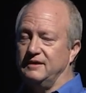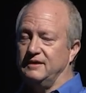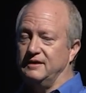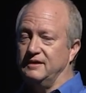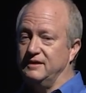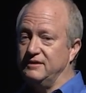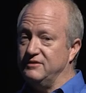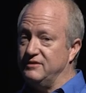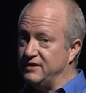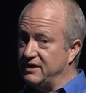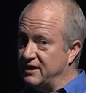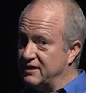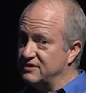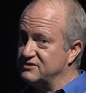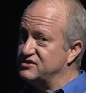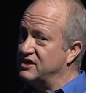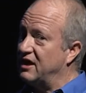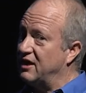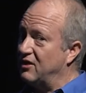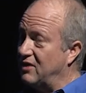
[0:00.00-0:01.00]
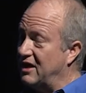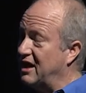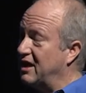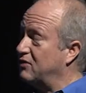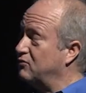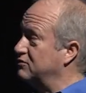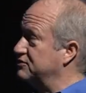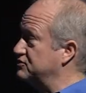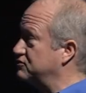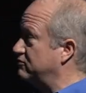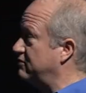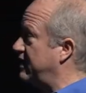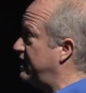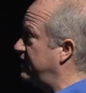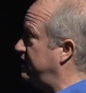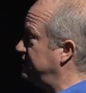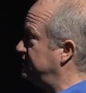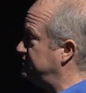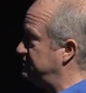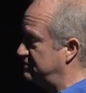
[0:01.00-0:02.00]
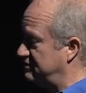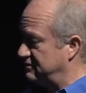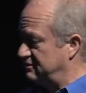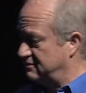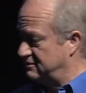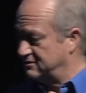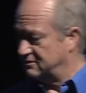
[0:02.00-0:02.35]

And that is how I was raised.